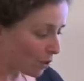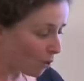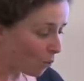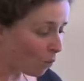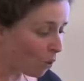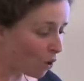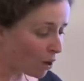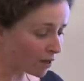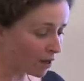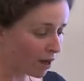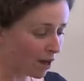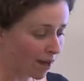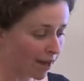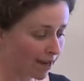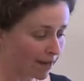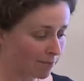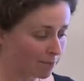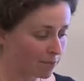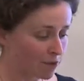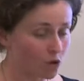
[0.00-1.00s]
what I
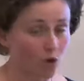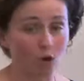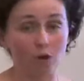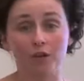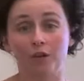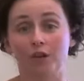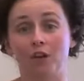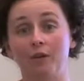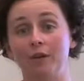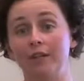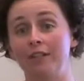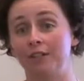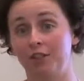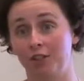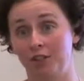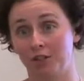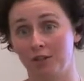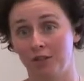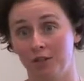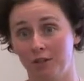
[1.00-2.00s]
am not going to
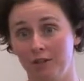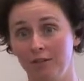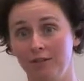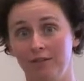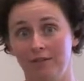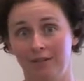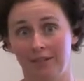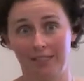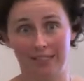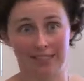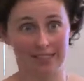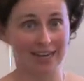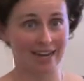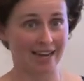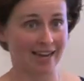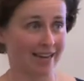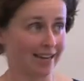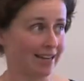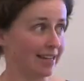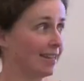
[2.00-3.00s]
do
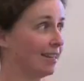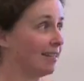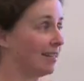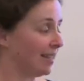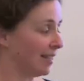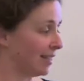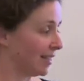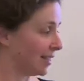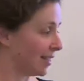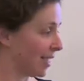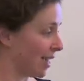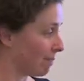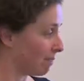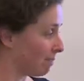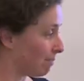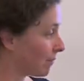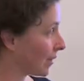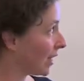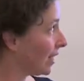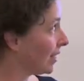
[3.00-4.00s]
today is
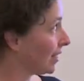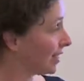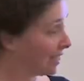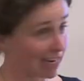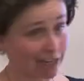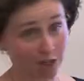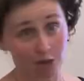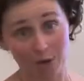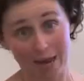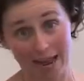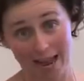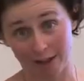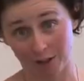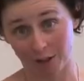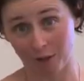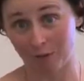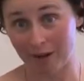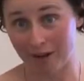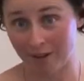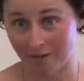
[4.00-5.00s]
tell you how
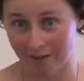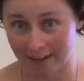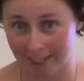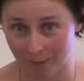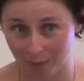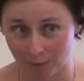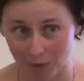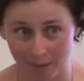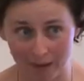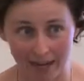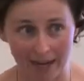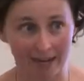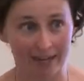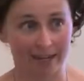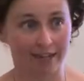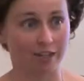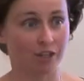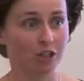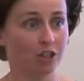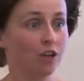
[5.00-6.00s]
to run a Facebook
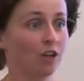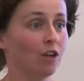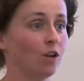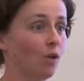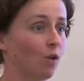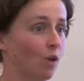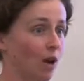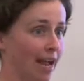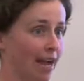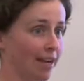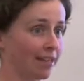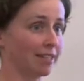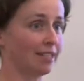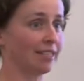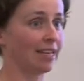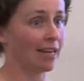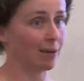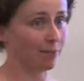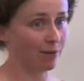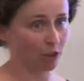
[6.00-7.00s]
page or how to
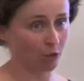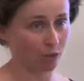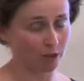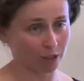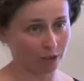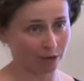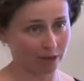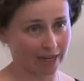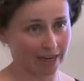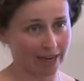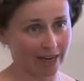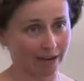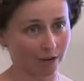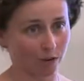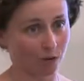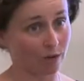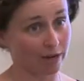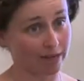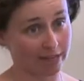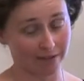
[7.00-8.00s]
set up a Twitter account
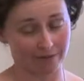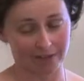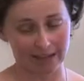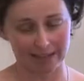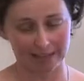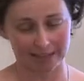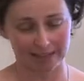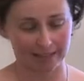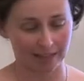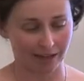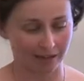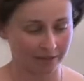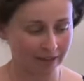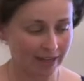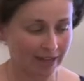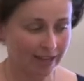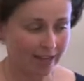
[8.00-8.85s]
or any of that stuff.